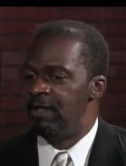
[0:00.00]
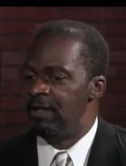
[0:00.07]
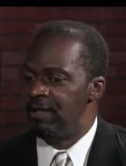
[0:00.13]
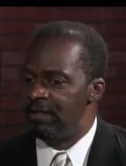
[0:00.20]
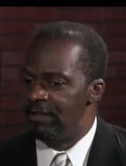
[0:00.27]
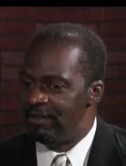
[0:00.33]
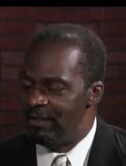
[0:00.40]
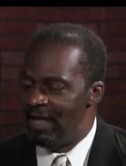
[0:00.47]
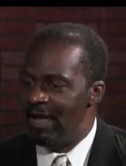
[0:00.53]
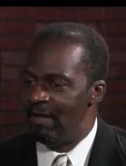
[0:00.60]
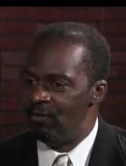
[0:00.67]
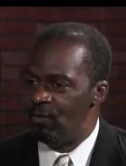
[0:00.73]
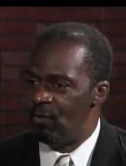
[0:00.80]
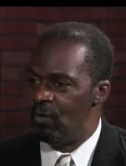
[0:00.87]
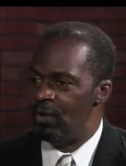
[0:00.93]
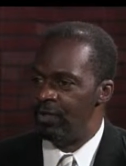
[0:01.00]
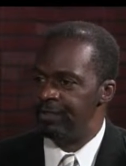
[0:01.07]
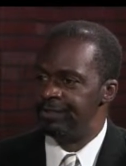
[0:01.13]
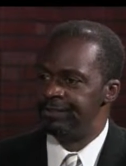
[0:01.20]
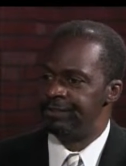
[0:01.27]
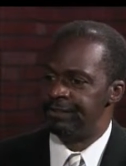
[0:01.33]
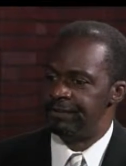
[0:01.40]
That
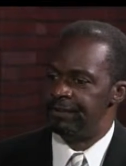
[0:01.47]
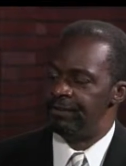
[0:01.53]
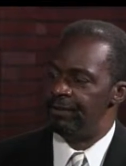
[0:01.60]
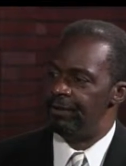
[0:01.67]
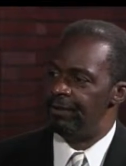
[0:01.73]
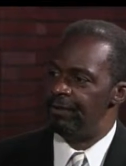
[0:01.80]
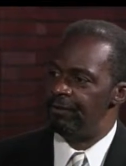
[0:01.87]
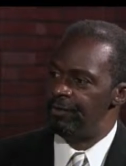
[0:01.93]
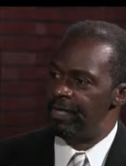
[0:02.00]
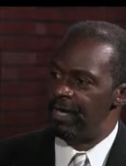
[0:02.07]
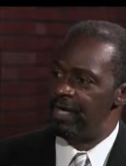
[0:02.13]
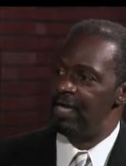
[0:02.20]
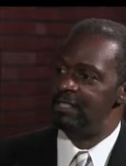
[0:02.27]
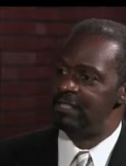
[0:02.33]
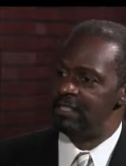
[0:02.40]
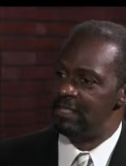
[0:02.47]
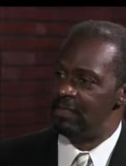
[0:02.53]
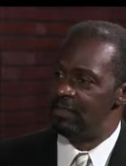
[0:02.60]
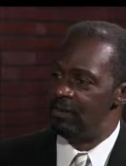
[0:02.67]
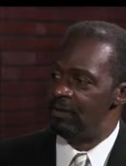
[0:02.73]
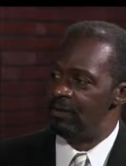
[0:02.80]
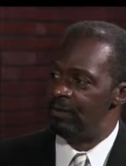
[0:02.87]
was okay
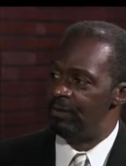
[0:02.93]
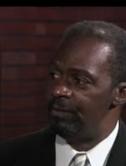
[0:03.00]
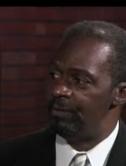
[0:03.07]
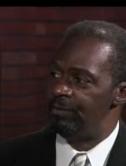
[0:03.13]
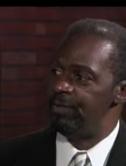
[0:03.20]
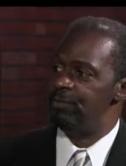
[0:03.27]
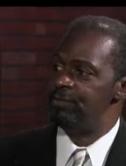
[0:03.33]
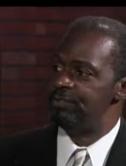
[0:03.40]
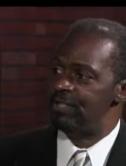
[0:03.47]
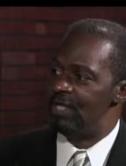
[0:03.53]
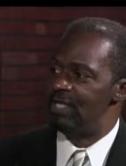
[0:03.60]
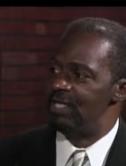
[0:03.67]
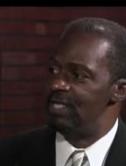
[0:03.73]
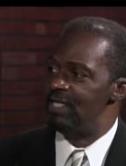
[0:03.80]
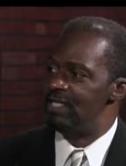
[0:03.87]
until people started getting